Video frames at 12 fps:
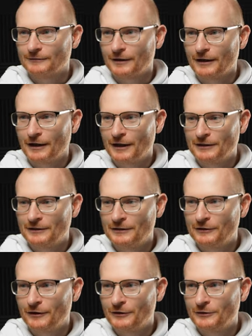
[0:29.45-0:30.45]
I did
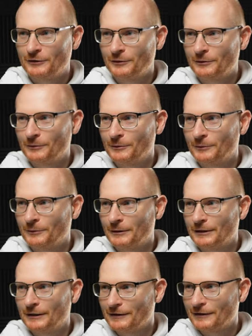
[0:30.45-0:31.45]
not do
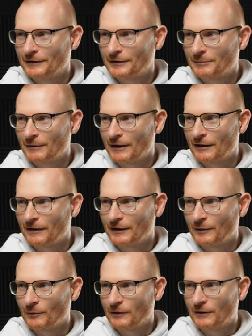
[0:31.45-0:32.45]
a smart
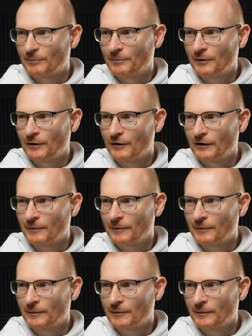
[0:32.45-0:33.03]
thing with Bonk.